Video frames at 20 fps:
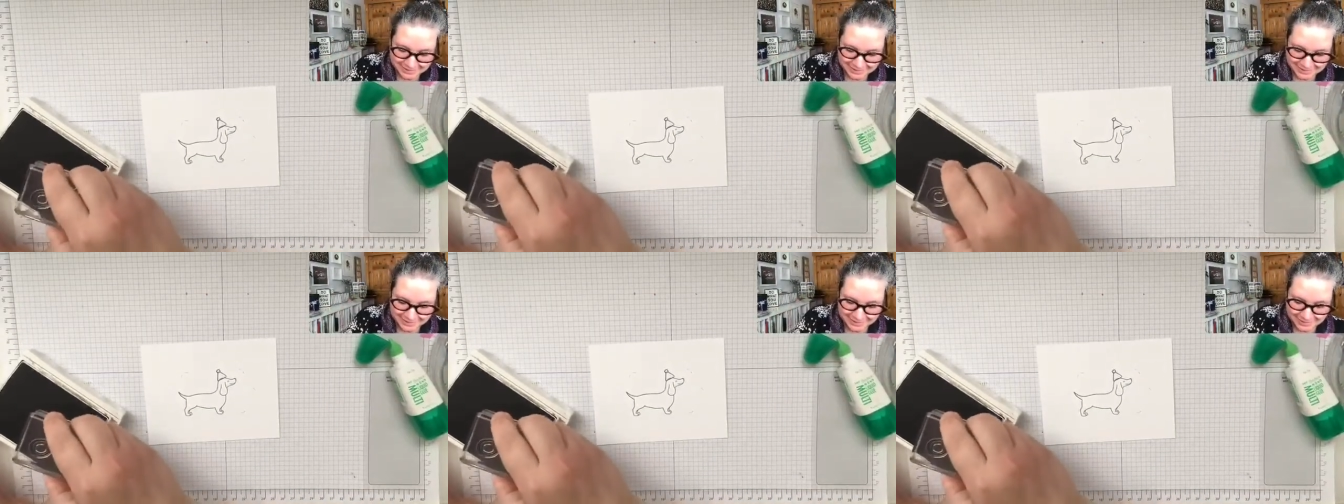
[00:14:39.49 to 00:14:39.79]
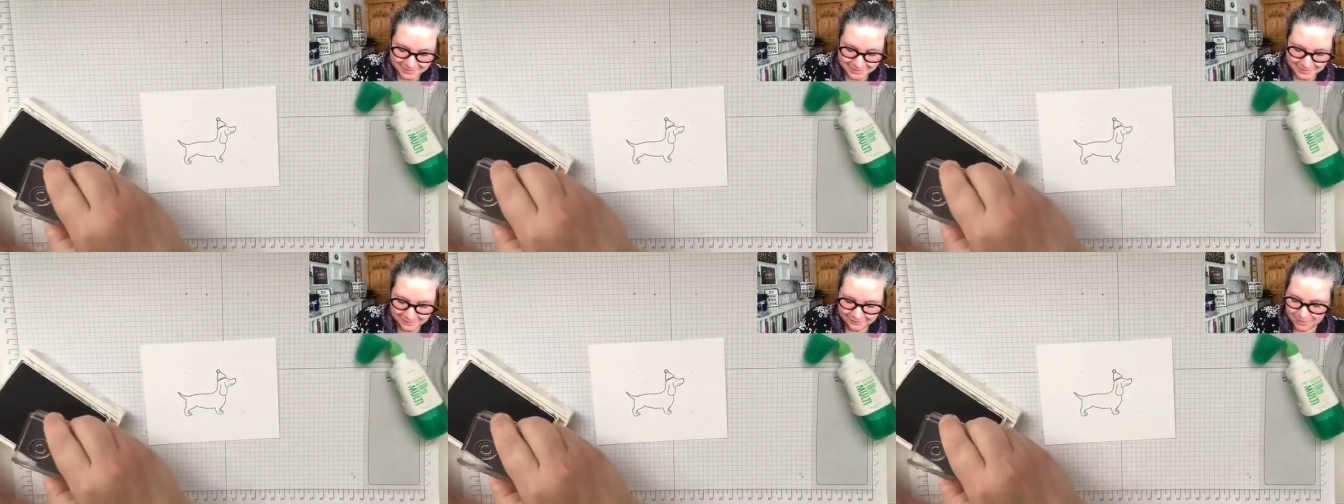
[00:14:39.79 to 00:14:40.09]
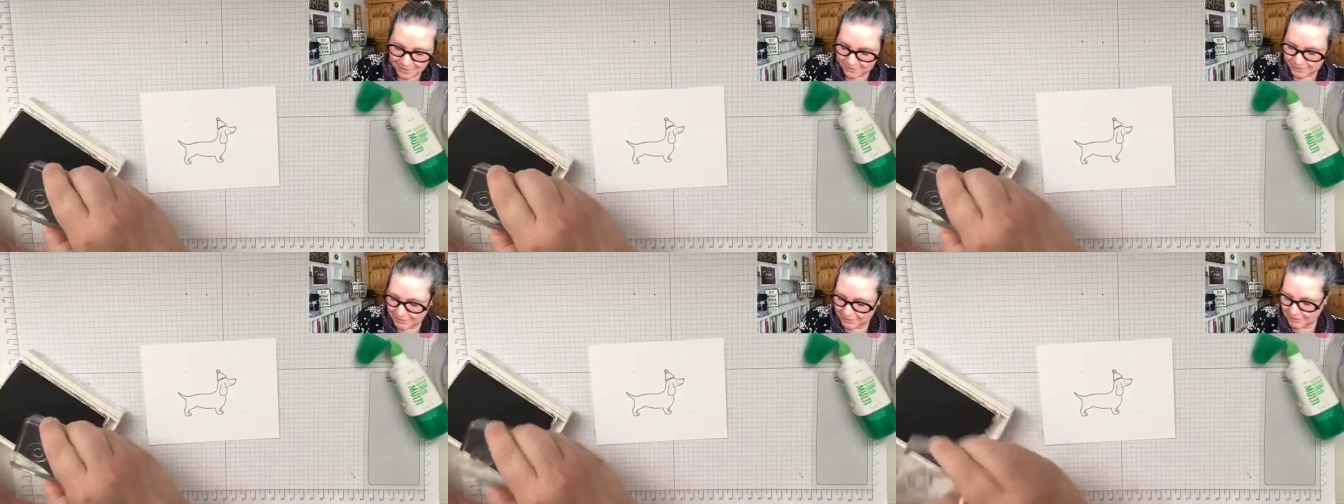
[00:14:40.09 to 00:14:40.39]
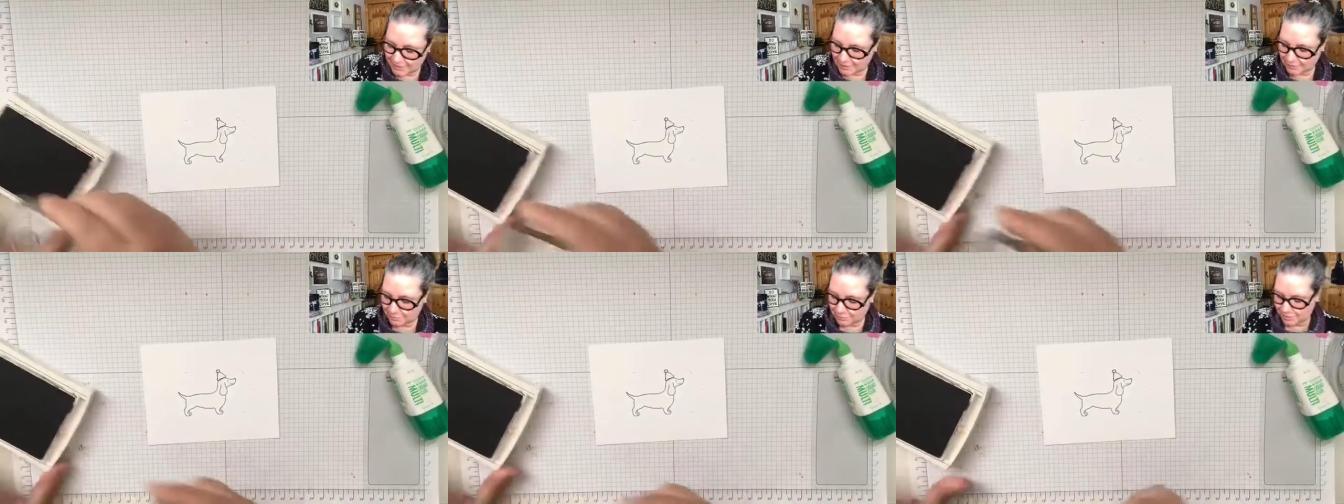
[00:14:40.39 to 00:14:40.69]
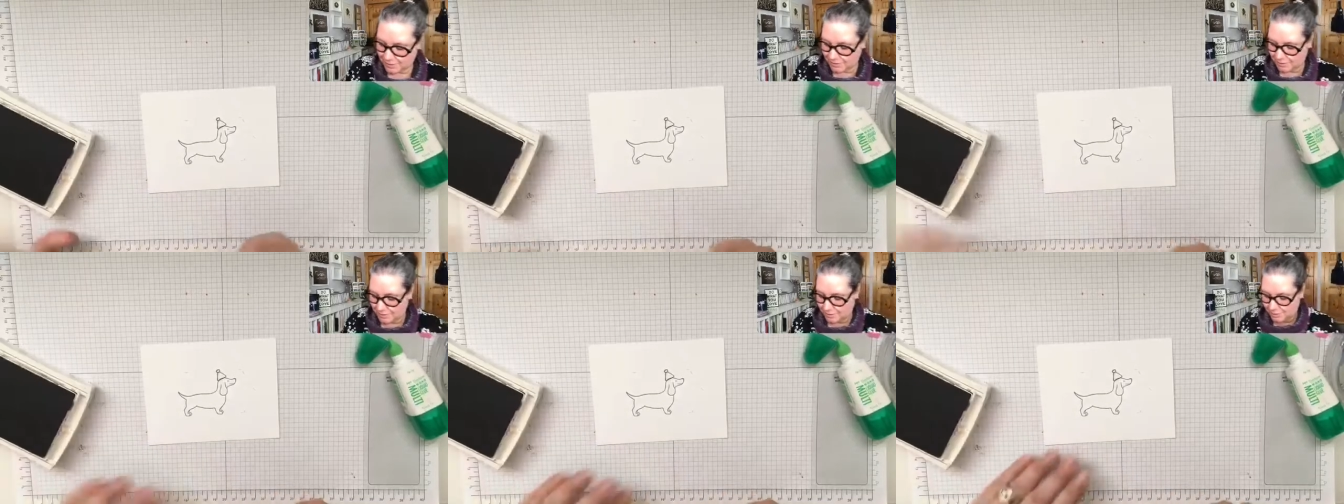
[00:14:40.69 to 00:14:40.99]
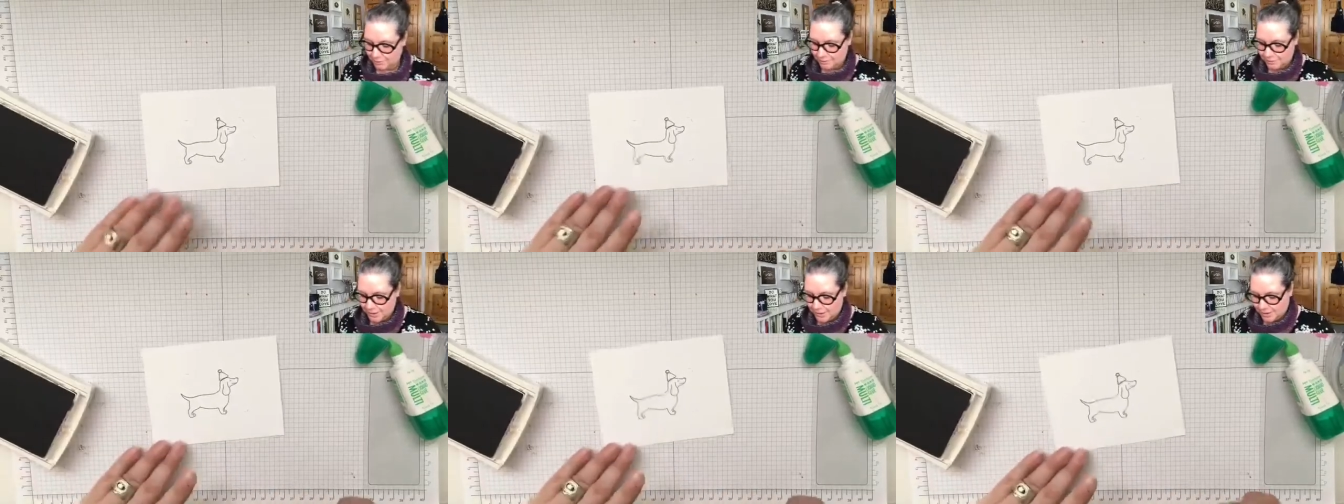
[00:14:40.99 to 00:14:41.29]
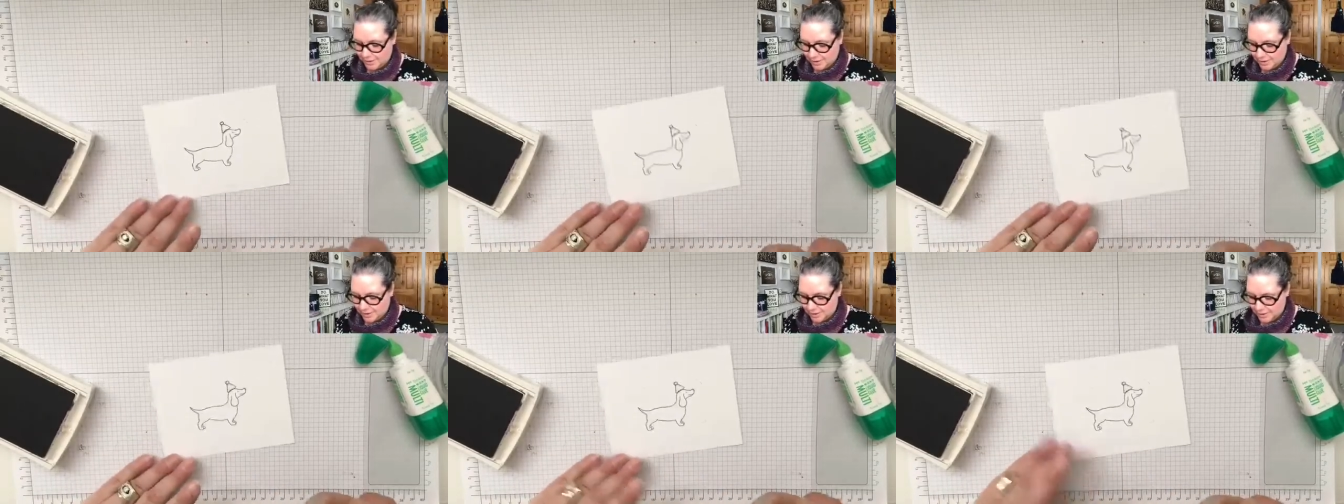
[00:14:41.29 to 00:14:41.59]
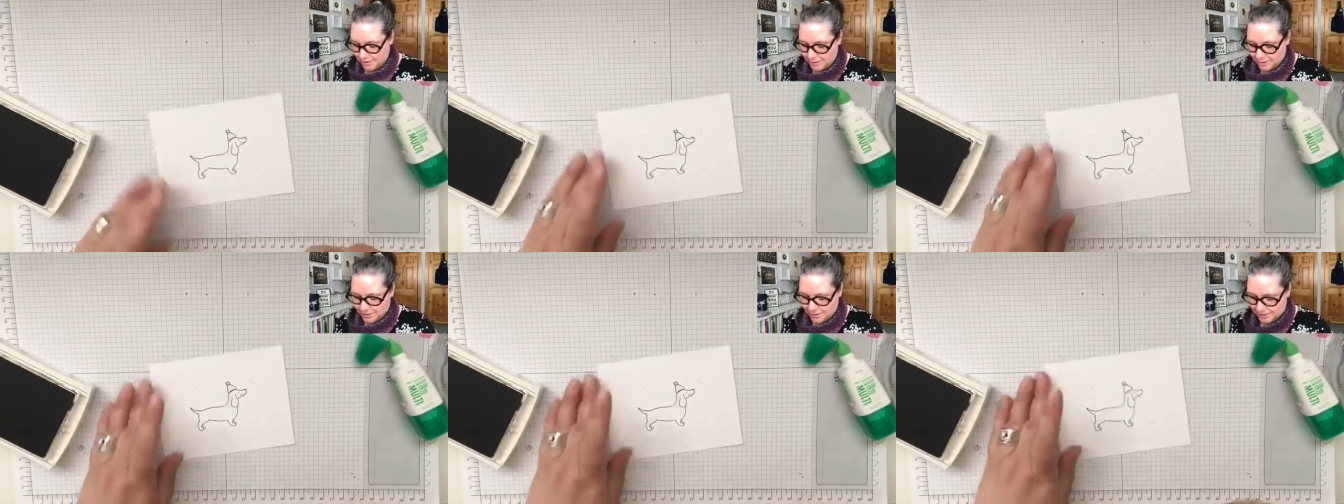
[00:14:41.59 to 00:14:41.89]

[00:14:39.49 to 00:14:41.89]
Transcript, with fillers: All right, I've got the little balloon here.